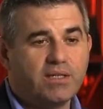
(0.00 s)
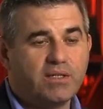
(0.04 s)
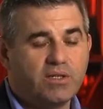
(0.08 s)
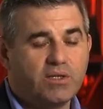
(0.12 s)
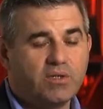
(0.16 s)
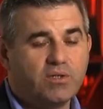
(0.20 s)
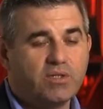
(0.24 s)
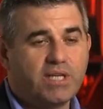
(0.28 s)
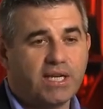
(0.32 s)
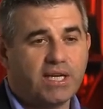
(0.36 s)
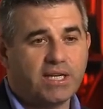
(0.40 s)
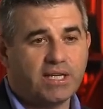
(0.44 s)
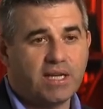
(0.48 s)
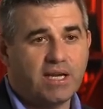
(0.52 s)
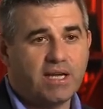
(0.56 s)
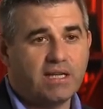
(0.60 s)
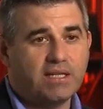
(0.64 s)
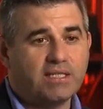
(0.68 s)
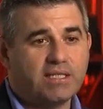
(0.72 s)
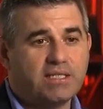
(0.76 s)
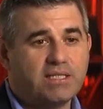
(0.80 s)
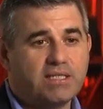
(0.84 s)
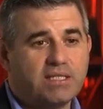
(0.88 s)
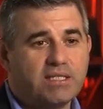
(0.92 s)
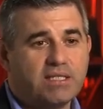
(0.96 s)
new
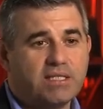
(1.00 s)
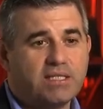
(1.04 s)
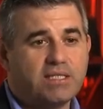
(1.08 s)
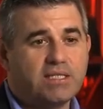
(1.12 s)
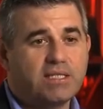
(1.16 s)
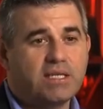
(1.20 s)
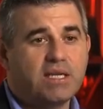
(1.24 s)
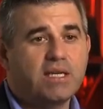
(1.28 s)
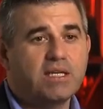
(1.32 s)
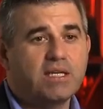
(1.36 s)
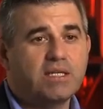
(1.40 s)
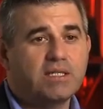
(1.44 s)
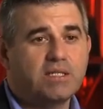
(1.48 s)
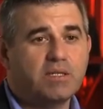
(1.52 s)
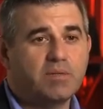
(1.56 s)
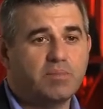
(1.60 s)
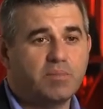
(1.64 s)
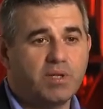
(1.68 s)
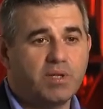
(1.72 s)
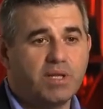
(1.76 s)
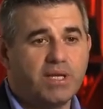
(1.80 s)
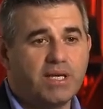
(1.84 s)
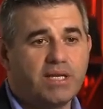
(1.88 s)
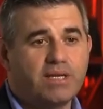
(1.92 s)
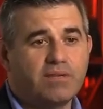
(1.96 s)
technologies to
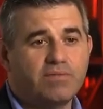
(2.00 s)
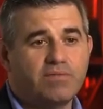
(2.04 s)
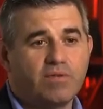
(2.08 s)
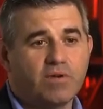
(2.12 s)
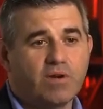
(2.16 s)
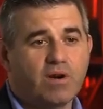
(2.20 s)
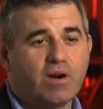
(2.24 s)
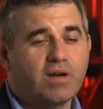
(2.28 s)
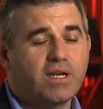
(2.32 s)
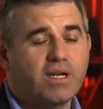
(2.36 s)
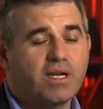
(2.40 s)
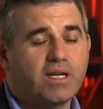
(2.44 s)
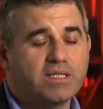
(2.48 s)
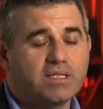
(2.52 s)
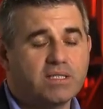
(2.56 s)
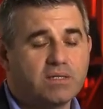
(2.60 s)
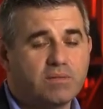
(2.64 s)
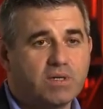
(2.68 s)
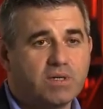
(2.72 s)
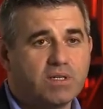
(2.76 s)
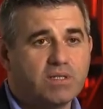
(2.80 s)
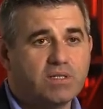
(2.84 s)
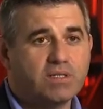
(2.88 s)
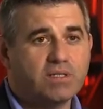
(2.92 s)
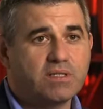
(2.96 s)
play for our
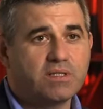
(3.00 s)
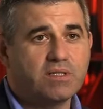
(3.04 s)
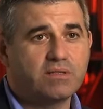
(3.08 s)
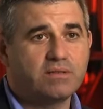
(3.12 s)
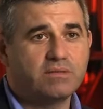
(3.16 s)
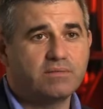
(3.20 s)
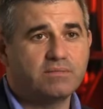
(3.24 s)
customers.